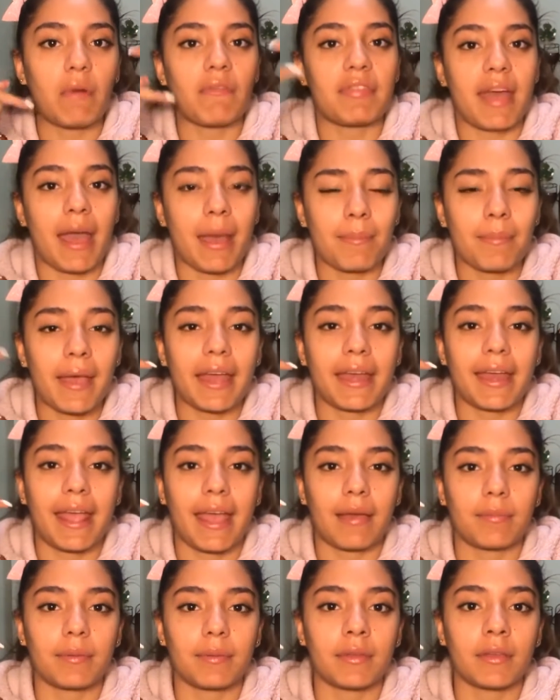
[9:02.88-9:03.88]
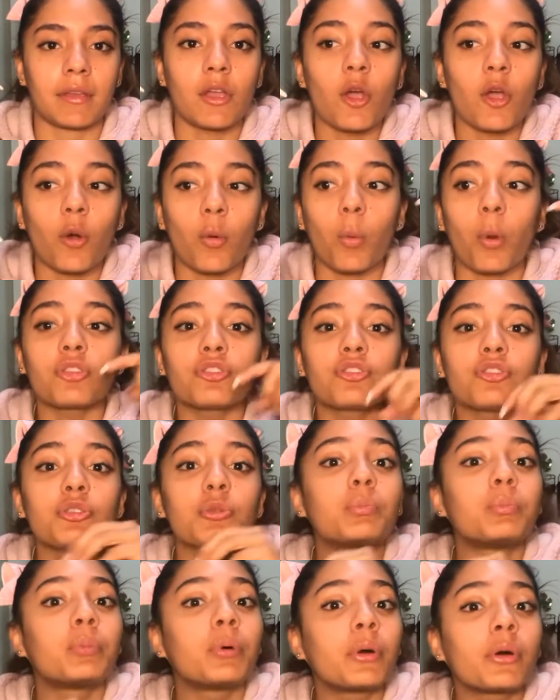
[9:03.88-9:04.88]
of that bad habit, once
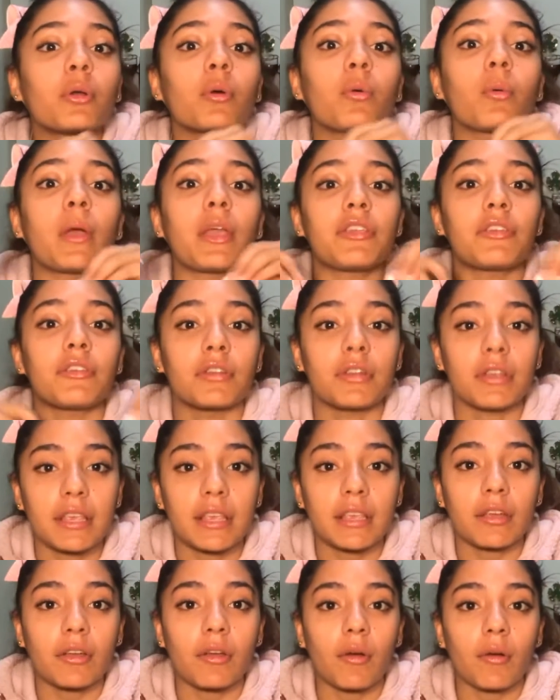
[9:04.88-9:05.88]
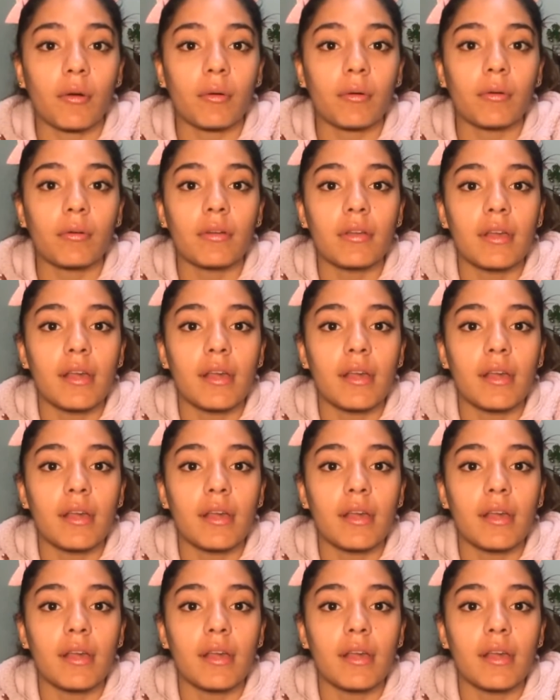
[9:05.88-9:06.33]
you put away your ego,